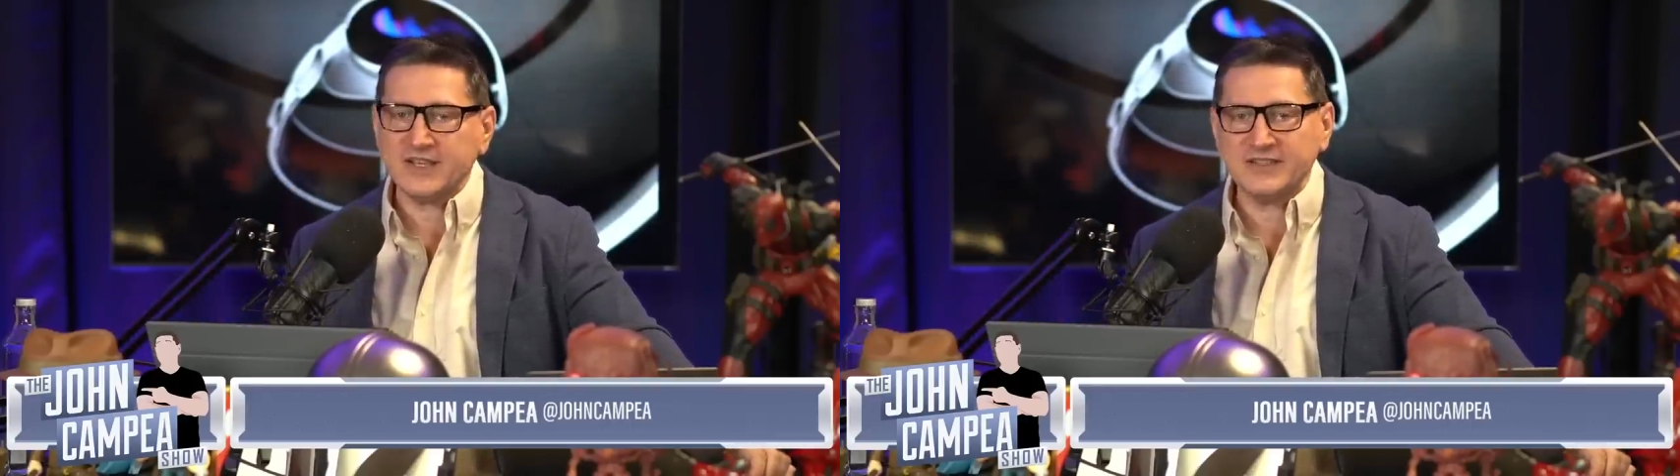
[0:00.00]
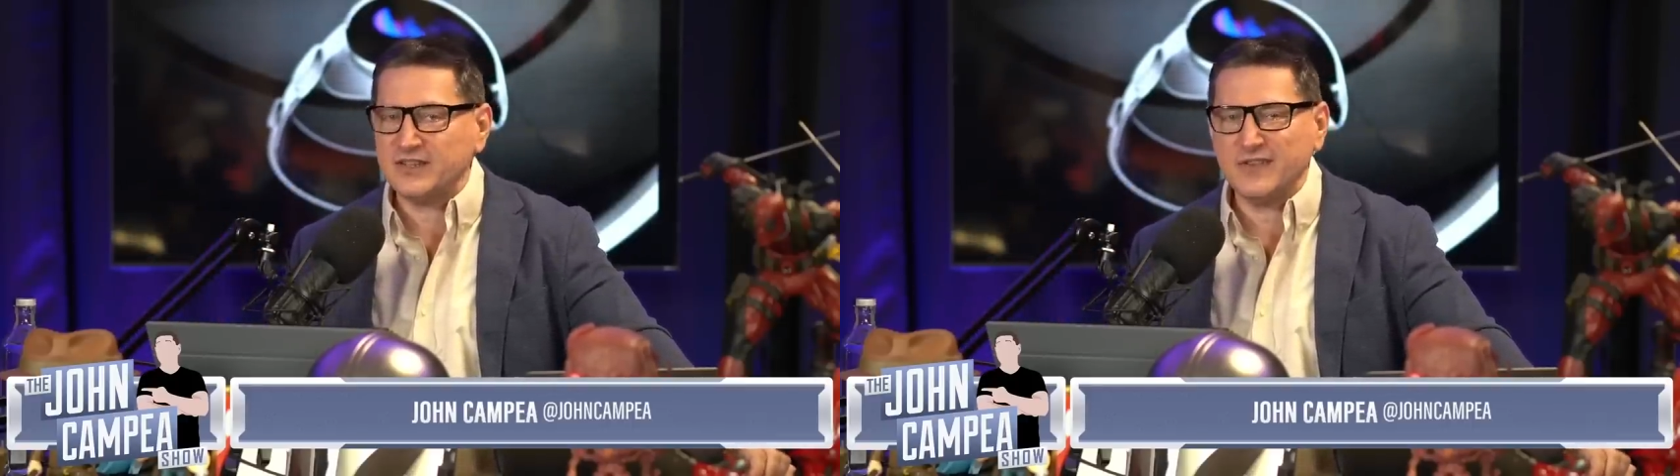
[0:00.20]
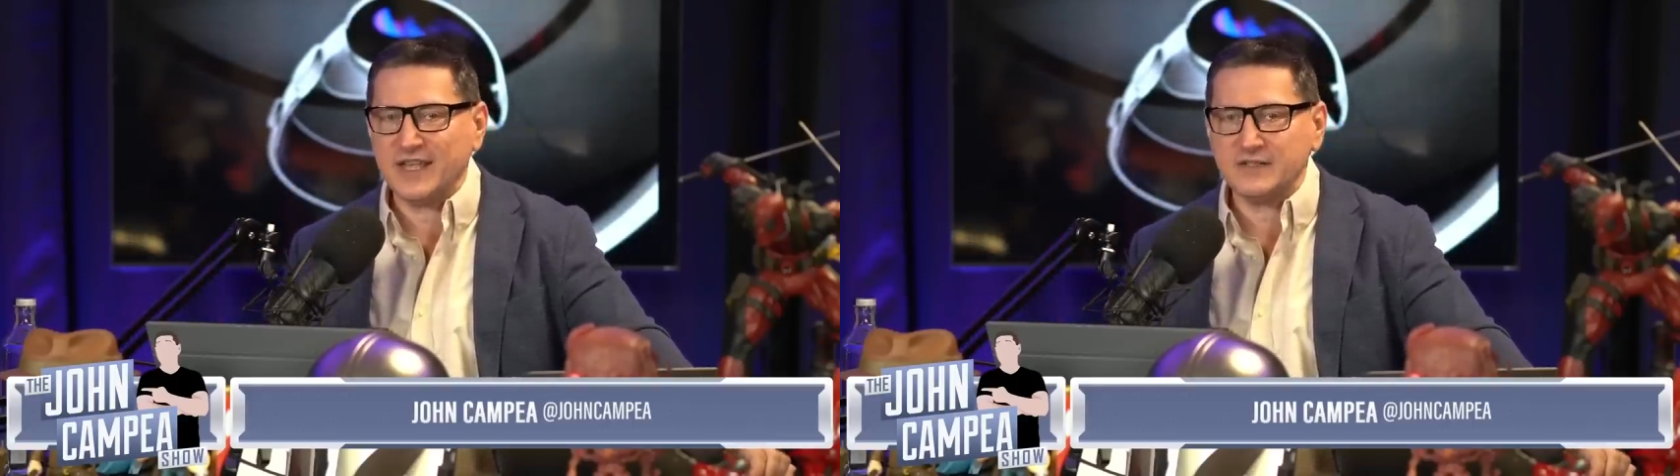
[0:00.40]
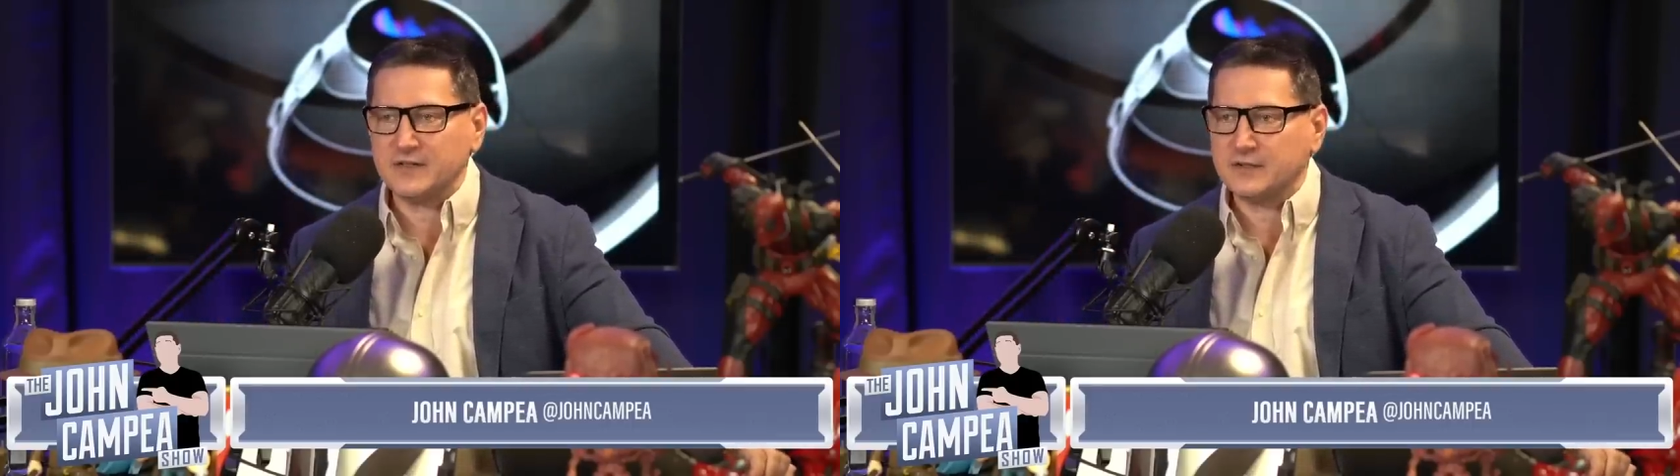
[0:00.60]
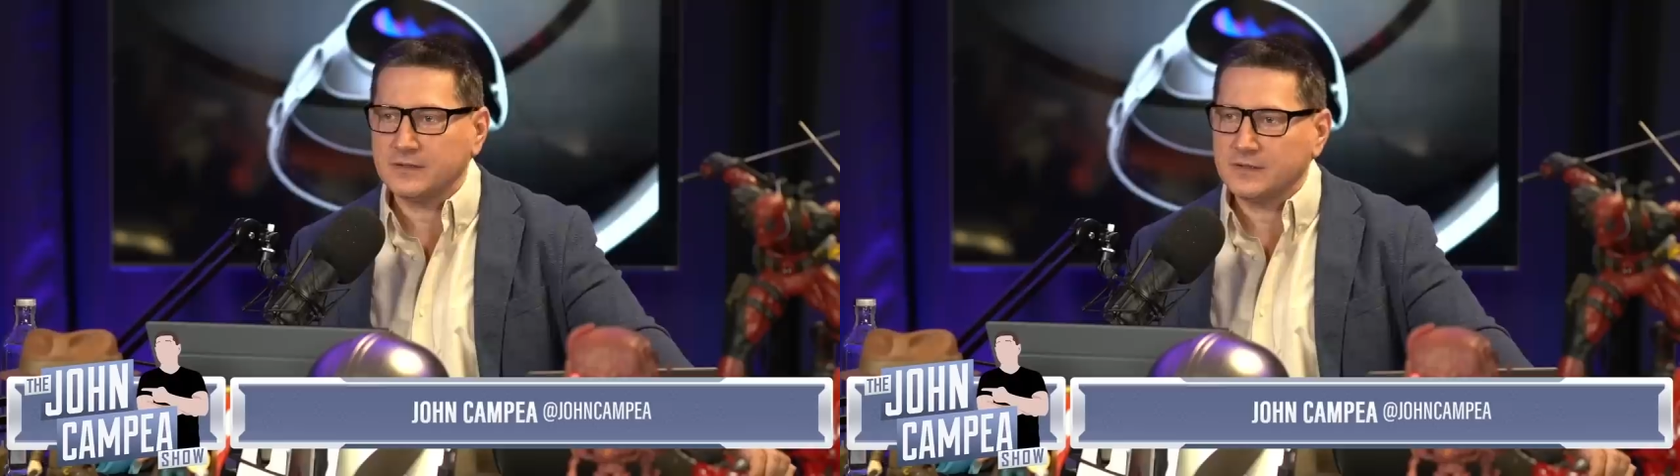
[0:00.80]
It's an event.
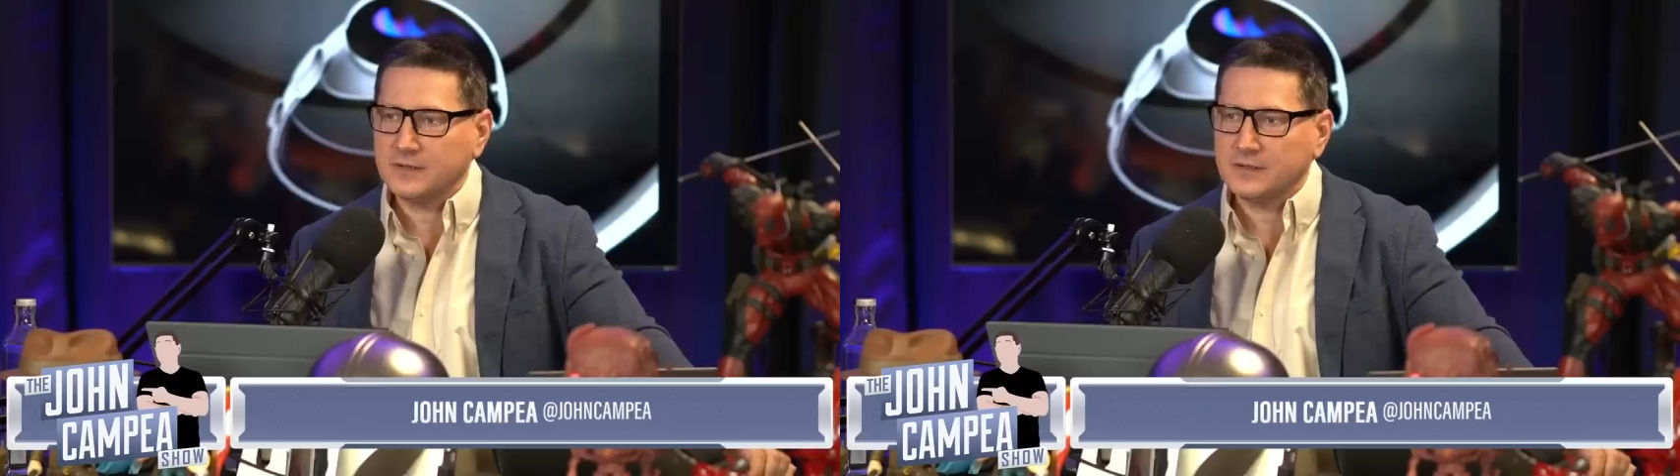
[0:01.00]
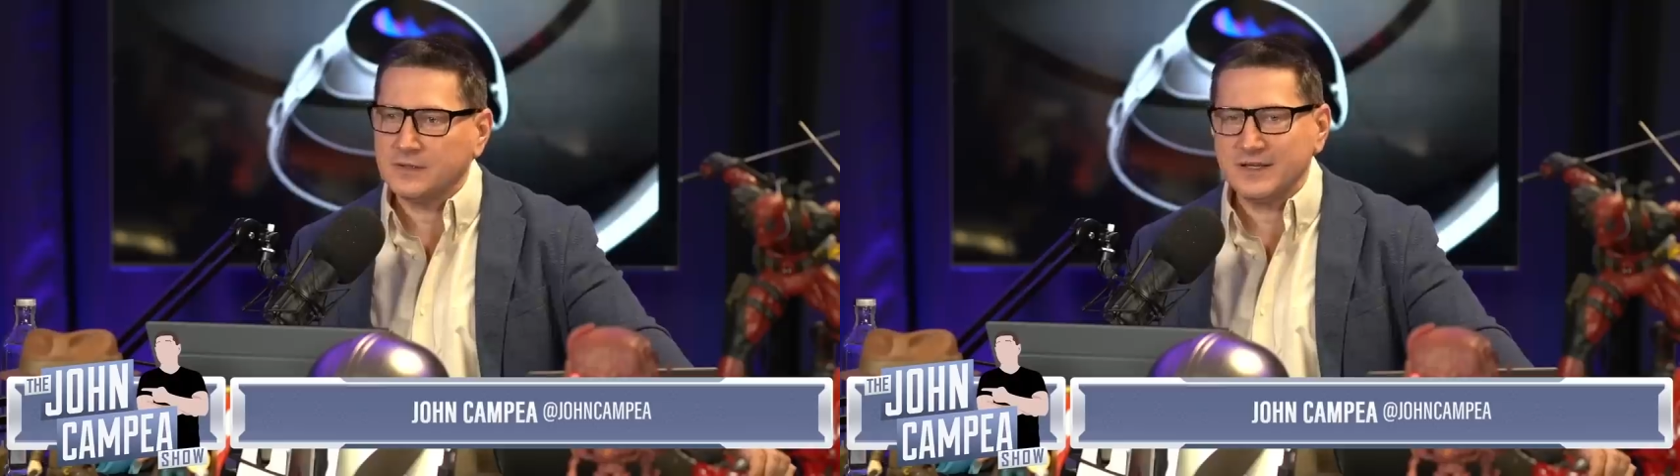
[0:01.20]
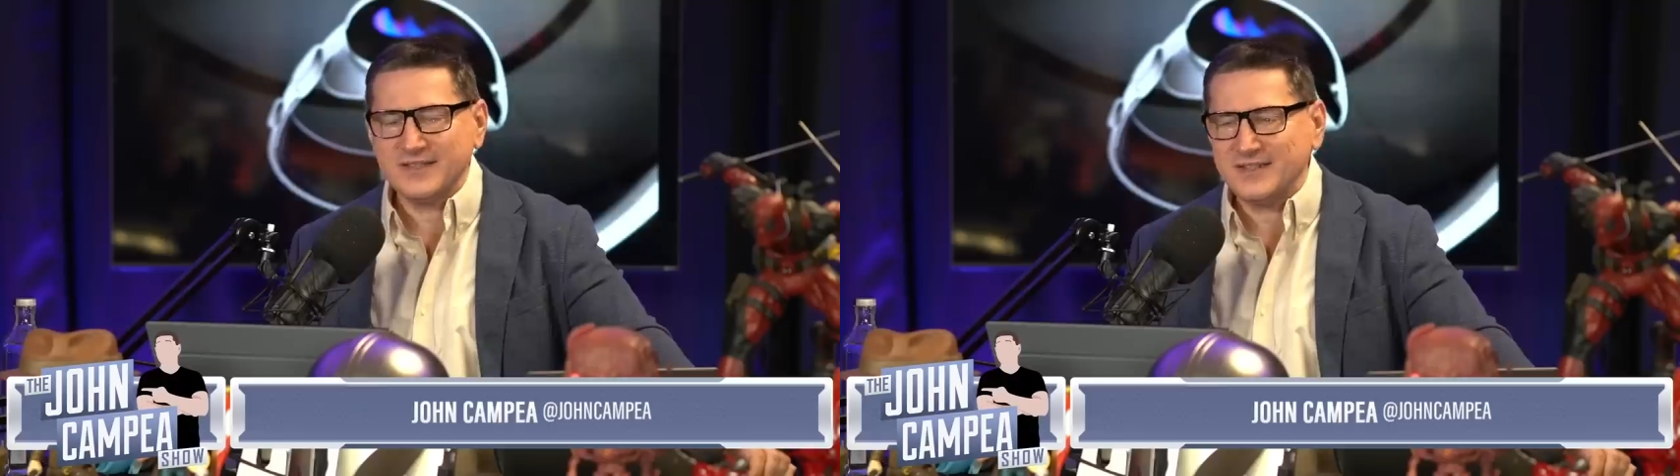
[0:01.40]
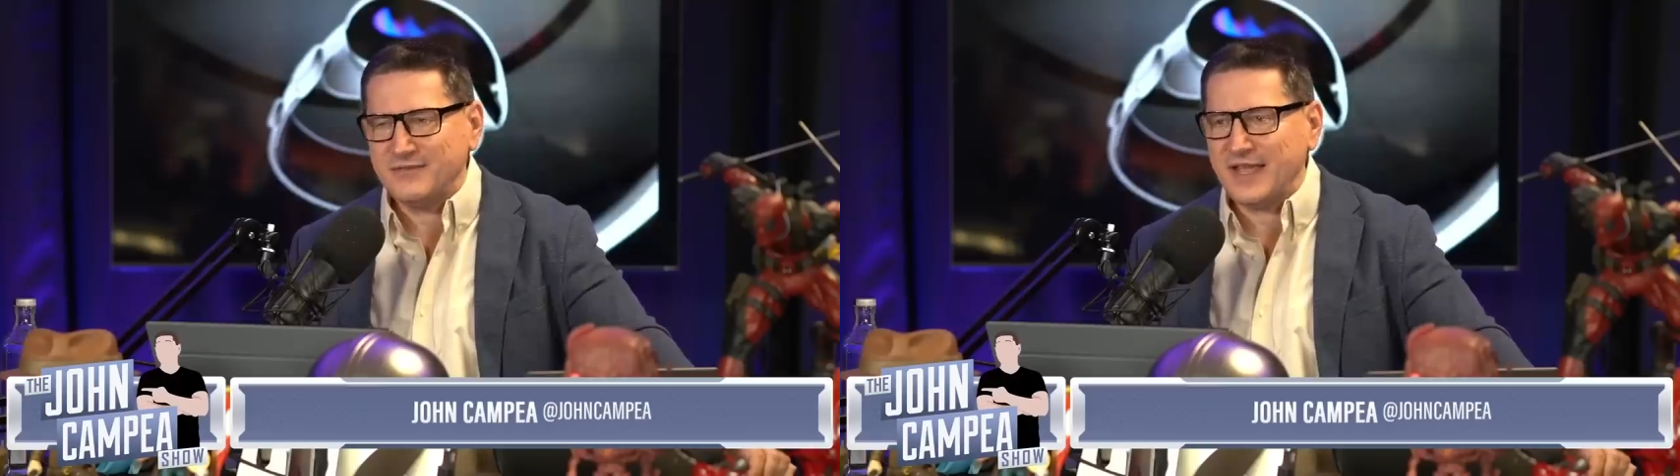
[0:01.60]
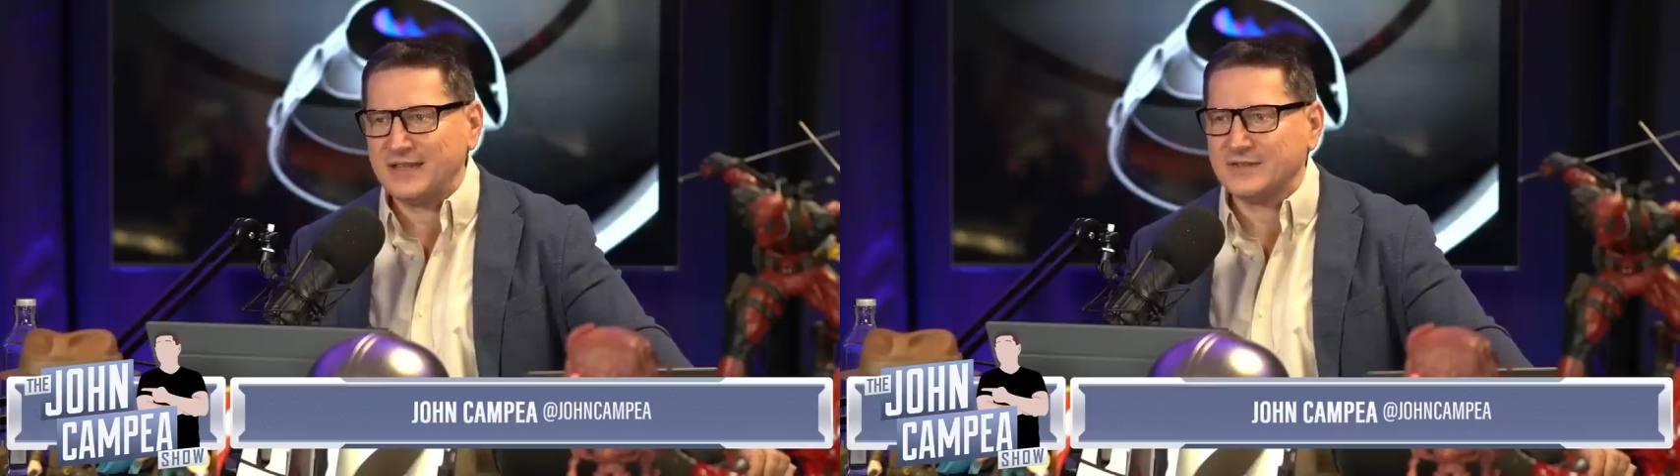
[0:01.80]
It's an
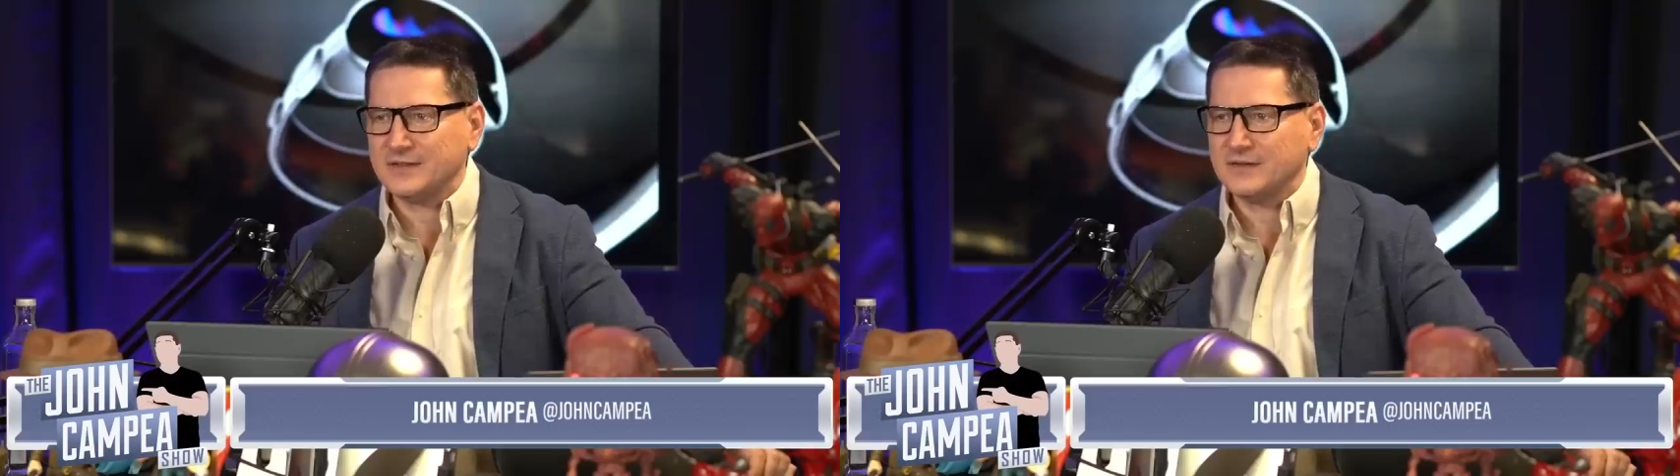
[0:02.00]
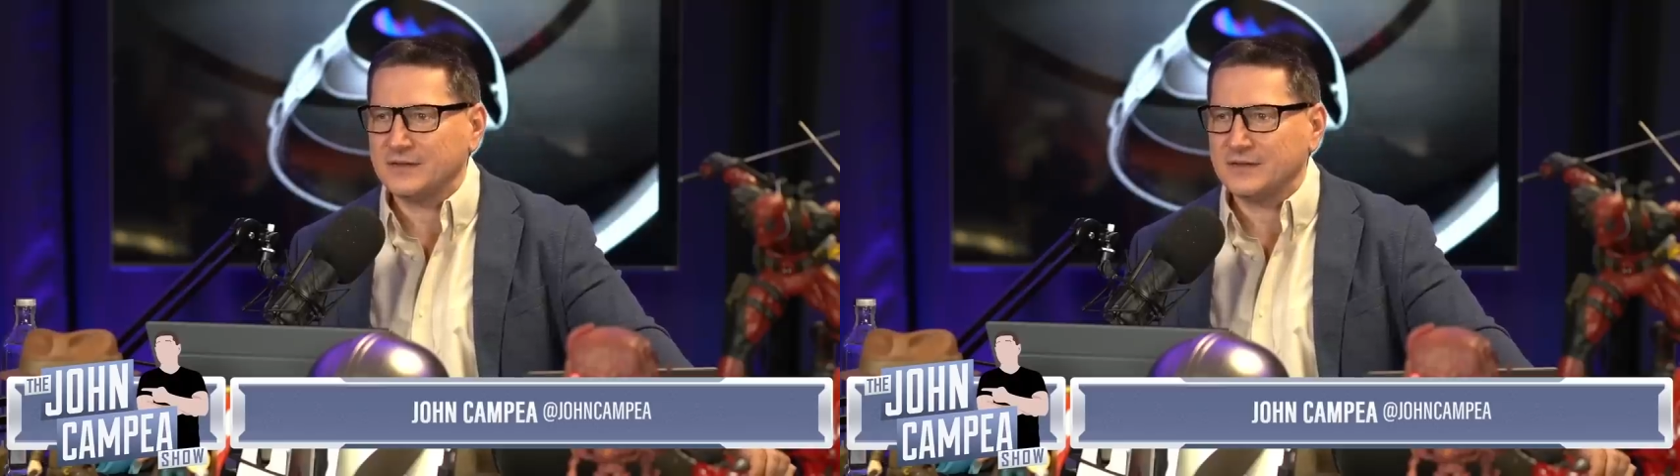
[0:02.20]
event.